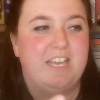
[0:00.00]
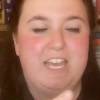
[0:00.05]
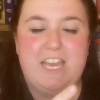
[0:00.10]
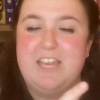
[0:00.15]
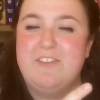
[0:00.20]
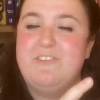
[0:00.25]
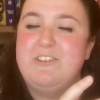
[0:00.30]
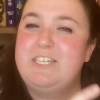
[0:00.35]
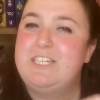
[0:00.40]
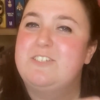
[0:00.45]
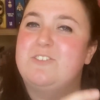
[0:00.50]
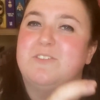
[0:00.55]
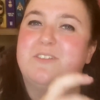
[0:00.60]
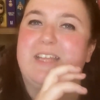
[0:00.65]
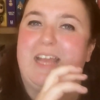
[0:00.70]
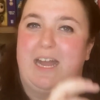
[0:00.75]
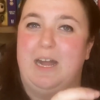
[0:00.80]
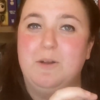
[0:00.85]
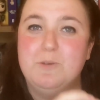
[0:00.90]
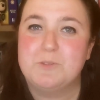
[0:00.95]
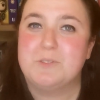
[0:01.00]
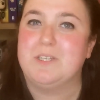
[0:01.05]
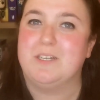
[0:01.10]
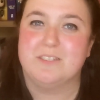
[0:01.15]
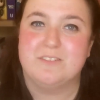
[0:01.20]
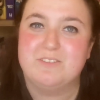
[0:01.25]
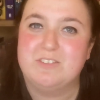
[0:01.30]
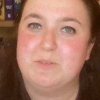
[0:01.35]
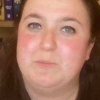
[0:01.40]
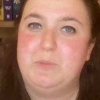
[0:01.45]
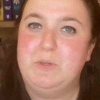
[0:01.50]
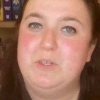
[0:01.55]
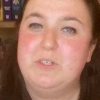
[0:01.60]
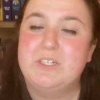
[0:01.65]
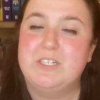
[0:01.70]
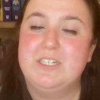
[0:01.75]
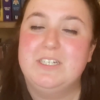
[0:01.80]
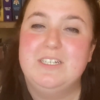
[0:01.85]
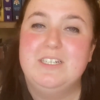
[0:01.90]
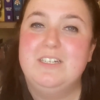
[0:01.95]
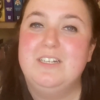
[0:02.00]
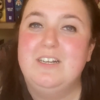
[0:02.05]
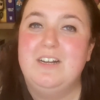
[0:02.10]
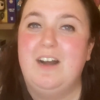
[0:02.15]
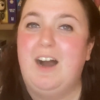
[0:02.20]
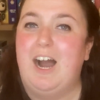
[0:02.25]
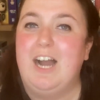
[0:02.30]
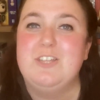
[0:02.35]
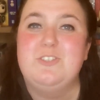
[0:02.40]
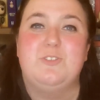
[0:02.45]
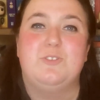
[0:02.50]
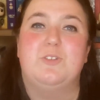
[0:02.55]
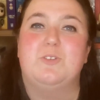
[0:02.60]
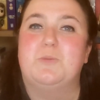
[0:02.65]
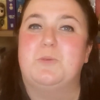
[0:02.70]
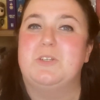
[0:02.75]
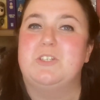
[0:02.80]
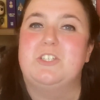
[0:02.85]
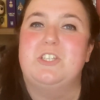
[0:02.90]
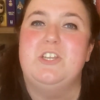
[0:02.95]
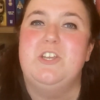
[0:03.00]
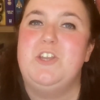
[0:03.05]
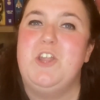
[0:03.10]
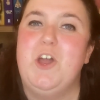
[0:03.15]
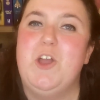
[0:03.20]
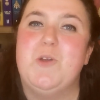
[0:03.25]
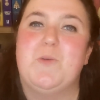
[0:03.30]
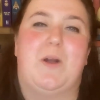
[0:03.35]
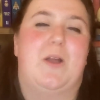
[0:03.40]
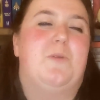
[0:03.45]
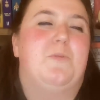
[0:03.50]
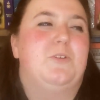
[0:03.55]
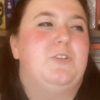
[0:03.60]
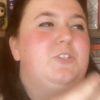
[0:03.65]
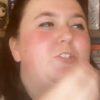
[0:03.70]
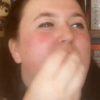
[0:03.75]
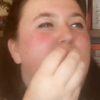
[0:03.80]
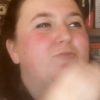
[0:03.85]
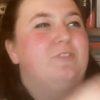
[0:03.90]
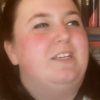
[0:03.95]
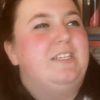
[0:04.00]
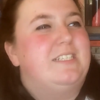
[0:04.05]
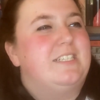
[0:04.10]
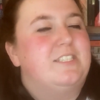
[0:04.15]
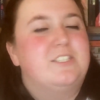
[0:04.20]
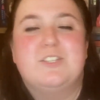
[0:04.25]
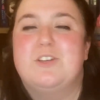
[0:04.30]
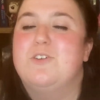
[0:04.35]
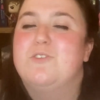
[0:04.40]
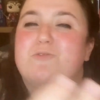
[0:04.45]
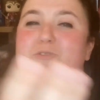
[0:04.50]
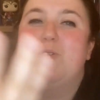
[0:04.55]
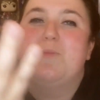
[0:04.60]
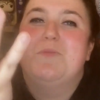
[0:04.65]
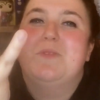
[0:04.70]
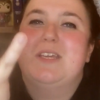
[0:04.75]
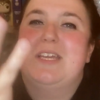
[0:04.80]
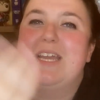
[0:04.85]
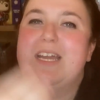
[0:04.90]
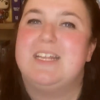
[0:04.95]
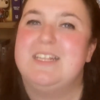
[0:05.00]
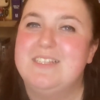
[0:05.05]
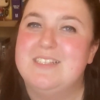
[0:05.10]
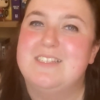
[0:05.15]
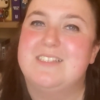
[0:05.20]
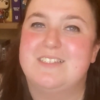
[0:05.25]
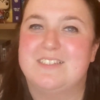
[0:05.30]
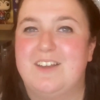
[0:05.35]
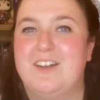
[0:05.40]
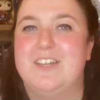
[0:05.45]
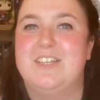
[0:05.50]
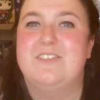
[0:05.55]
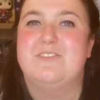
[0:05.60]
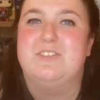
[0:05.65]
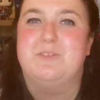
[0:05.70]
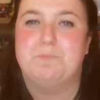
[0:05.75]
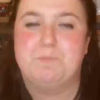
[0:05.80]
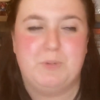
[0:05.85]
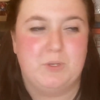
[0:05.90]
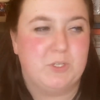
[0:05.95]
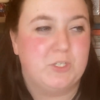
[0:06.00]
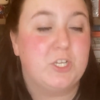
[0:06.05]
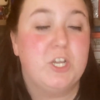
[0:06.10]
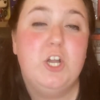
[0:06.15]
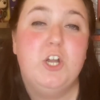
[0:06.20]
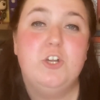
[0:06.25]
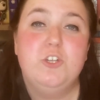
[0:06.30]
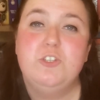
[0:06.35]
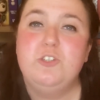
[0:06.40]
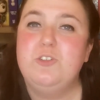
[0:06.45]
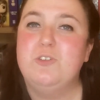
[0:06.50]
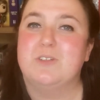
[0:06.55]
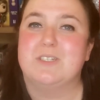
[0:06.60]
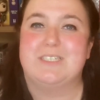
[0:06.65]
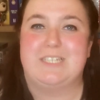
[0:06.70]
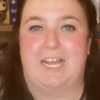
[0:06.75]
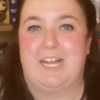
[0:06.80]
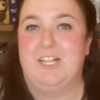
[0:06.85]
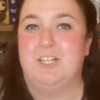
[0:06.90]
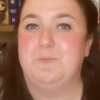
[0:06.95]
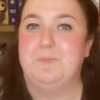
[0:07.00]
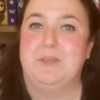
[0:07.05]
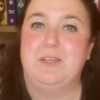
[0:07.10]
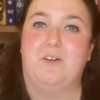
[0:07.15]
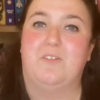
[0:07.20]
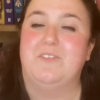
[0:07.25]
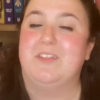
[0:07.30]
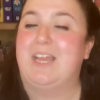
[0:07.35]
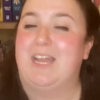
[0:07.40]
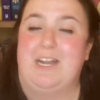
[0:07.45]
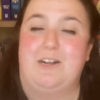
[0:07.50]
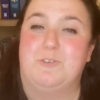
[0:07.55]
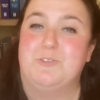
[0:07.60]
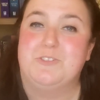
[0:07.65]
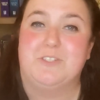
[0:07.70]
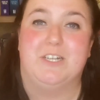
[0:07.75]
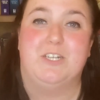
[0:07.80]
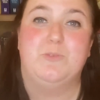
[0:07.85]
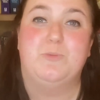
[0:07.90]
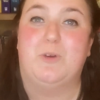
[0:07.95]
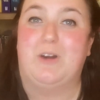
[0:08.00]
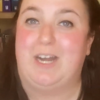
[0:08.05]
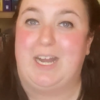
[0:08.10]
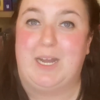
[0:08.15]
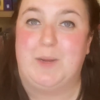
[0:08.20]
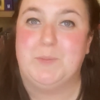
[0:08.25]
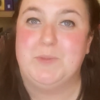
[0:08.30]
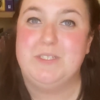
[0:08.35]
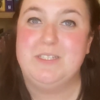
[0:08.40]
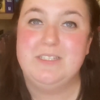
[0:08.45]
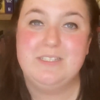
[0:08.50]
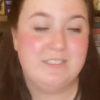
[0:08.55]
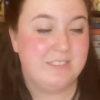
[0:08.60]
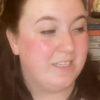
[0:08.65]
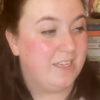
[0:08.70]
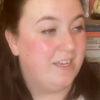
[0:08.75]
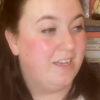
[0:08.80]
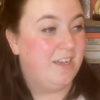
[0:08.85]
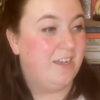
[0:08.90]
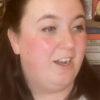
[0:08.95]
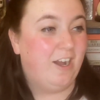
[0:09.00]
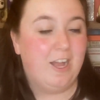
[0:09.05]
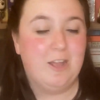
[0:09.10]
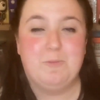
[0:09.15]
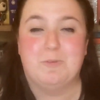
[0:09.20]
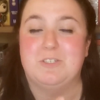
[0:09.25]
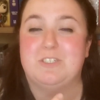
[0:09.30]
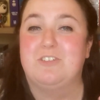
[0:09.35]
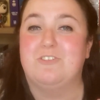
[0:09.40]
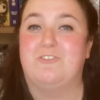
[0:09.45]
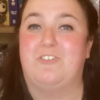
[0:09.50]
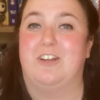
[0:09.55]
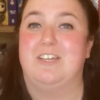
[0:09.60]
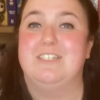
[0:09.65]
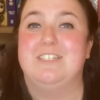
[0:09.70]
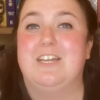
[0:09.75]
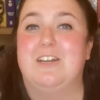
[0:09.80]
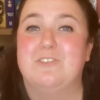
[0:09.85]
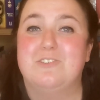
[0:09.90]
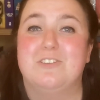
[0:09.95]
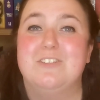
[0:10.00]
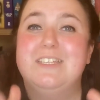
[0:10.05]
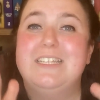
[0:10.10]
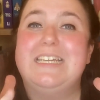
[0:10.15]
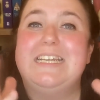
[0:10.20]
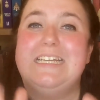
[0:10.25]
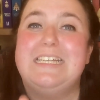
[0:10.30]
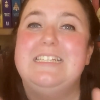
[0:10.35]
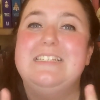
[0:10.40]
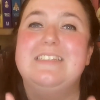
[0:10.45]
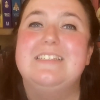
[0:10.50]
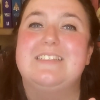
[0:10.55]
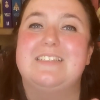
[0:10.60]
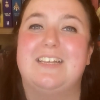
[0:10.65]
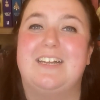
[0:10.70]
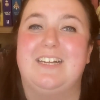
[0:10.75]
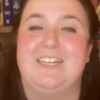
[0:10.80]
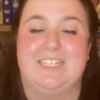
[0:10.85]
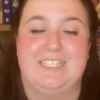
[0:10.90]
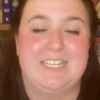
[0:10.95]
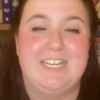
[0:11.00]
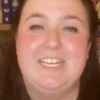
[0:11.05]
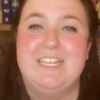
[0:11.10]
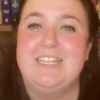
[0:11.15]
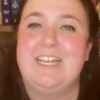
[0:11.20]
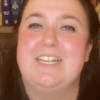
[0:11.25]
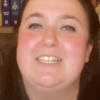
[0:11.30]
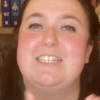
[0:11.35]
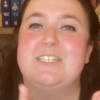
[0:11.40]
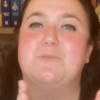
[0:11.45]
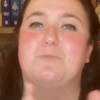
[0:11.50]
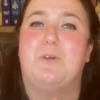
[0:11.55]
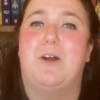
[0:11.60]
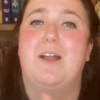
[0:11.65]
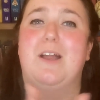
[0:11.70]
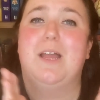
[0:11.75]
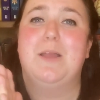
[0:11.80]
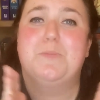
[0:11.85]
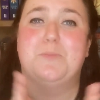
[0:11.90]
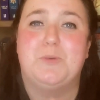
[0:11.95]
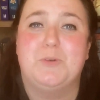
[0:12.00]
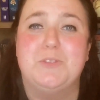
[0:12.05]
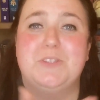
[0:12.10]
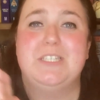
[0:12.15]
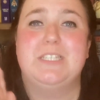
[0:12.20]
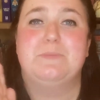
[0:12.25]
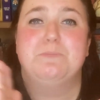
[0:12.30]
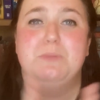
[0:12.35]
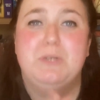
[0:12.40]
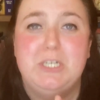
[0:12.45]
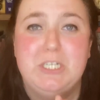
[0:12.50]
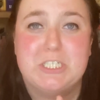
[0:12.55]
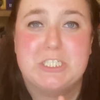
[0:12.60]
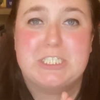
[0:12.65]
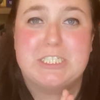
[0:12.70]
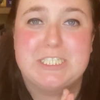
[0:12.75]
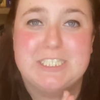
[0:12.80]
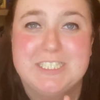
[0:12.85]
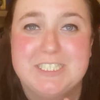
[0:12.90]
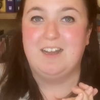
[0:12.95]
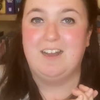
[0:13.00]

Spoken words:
If it is on the outside of the book, I do not want to know. I want to read it from the inside of the book. Do not tell me on the outside what happens. I want to find out on the inside. That is why I bought this book.